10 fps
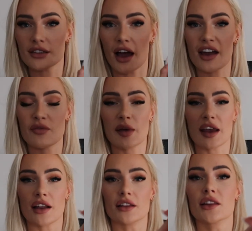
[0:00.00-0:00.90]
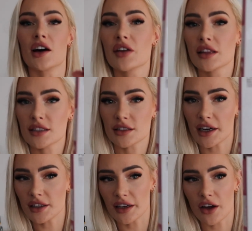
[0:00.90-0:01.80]
I've been loving this
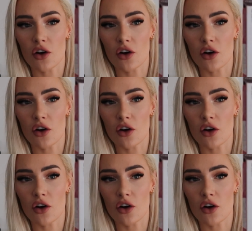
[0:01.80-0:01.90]
lately.